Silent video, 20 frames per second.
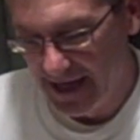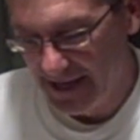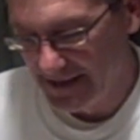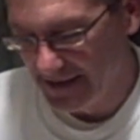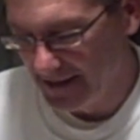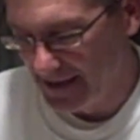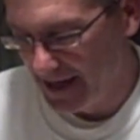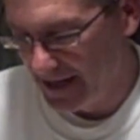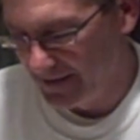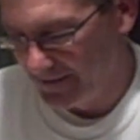And
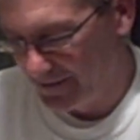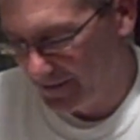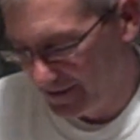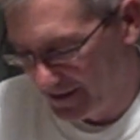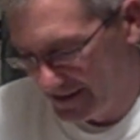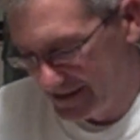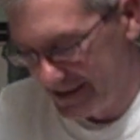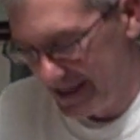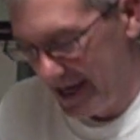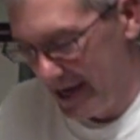tonight, for an
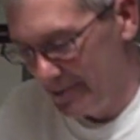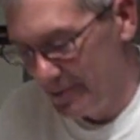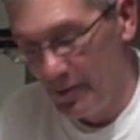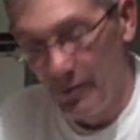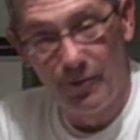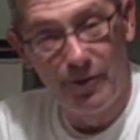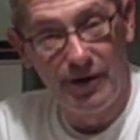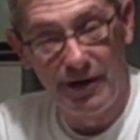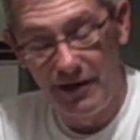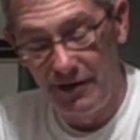
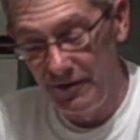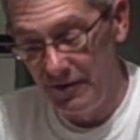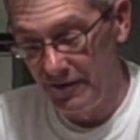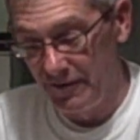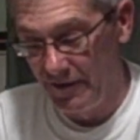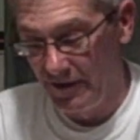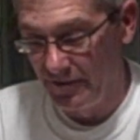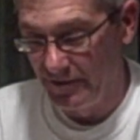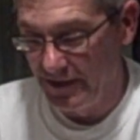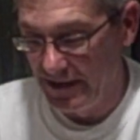example, we're going to use
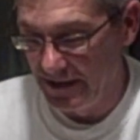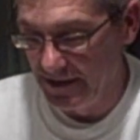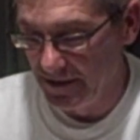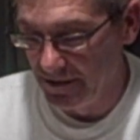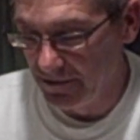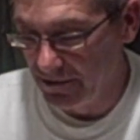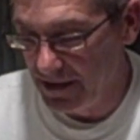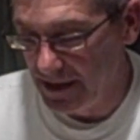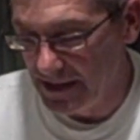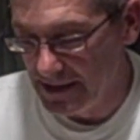15
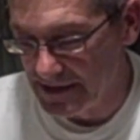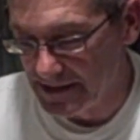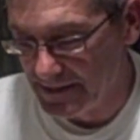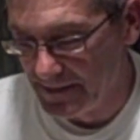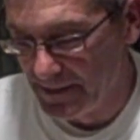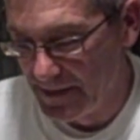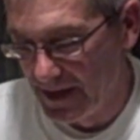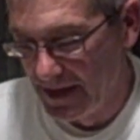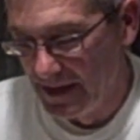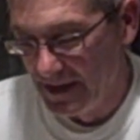degrees.
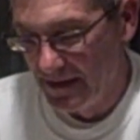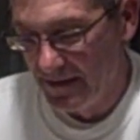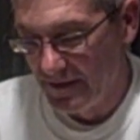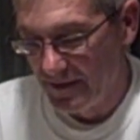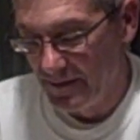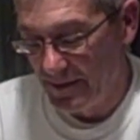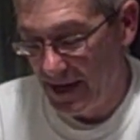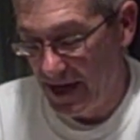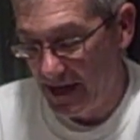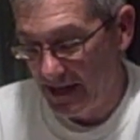
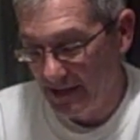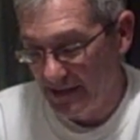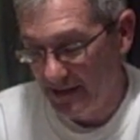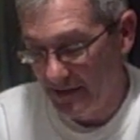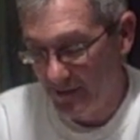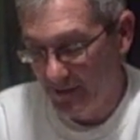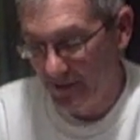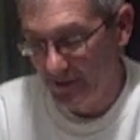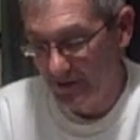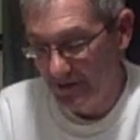So back in
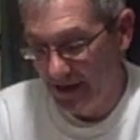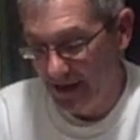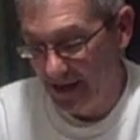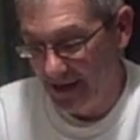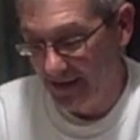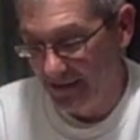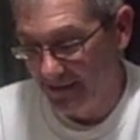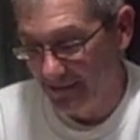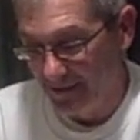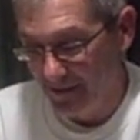the old
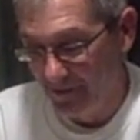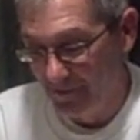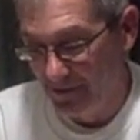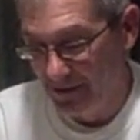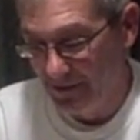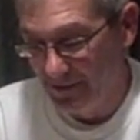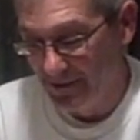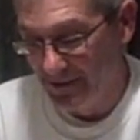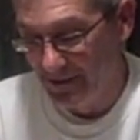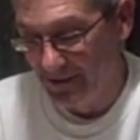days,
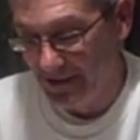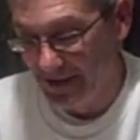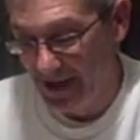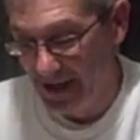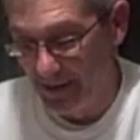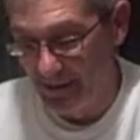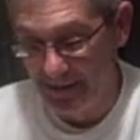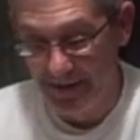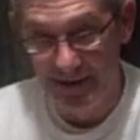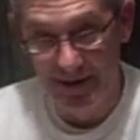we would look
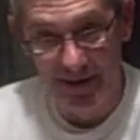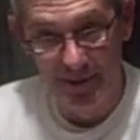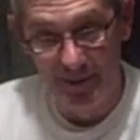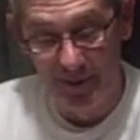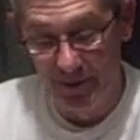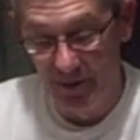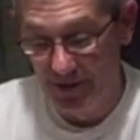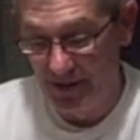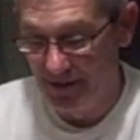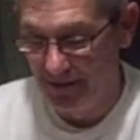up in our
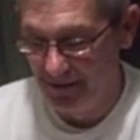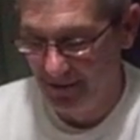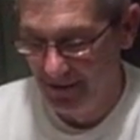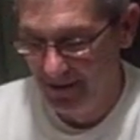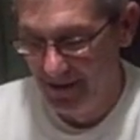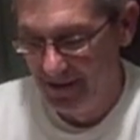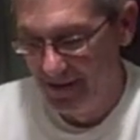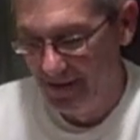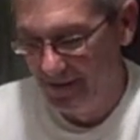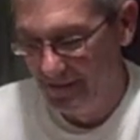book
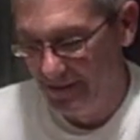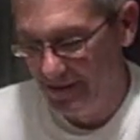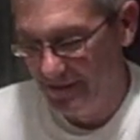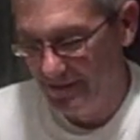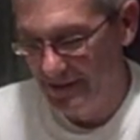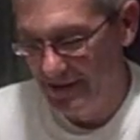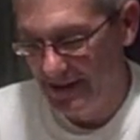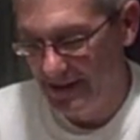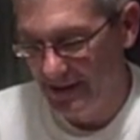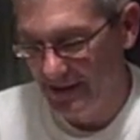
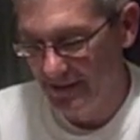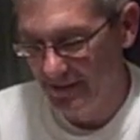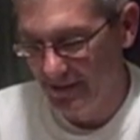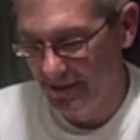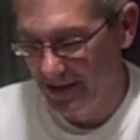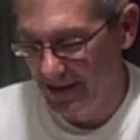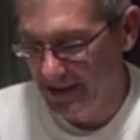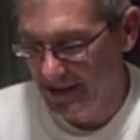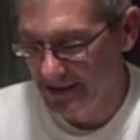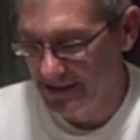15
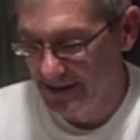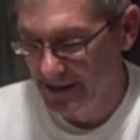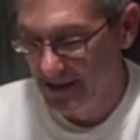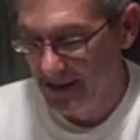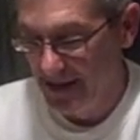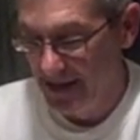degrees,